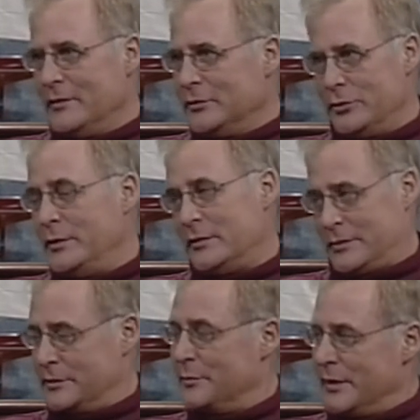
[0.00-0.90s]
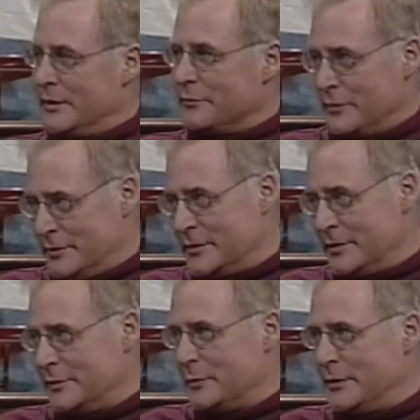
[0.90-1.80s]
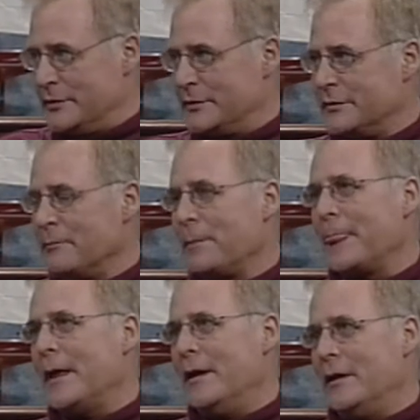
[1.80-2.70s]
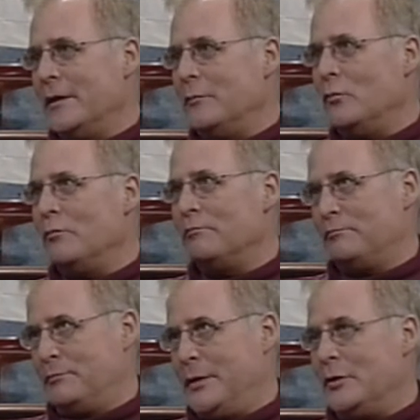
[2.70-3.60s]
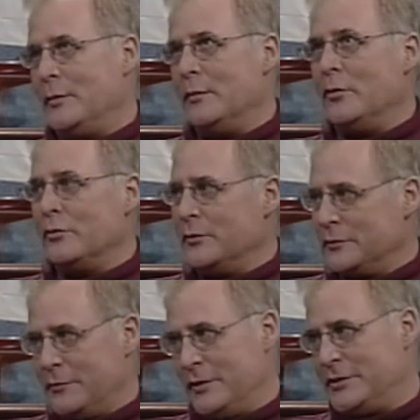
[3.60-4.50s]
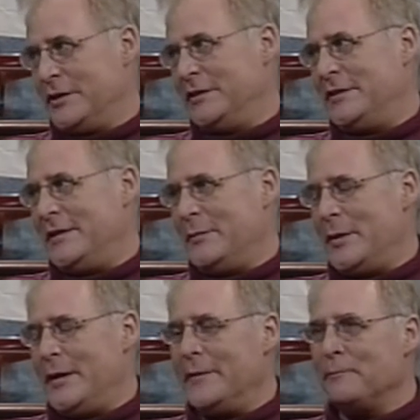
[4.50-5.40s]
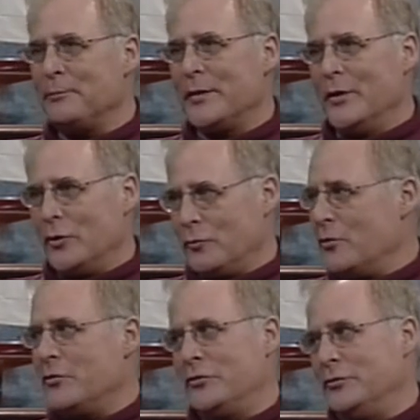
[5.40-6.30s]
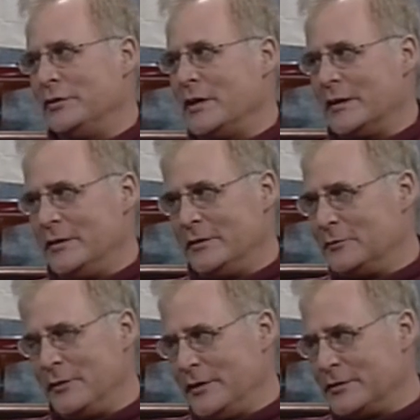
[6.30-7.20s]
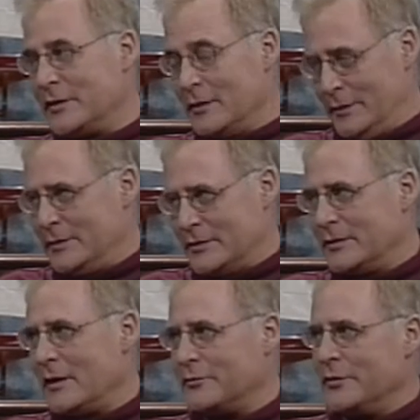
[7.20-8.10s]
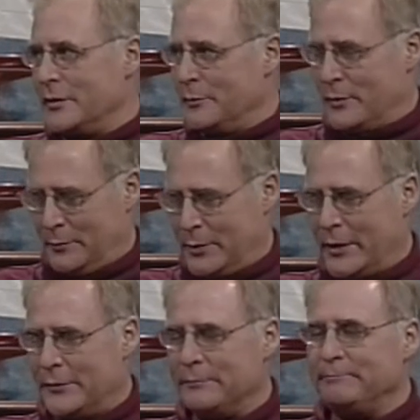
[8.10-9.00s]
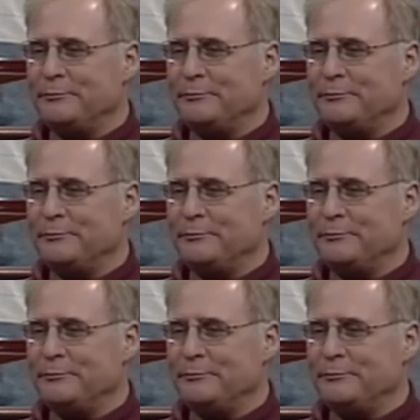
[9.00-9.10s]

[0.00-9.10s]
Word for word: two years is a big difference in this business. Um, Peter Miyamoto is finishing a DMA. Hiroko Kunitaki just finished a, a, doctorate in, in, piano.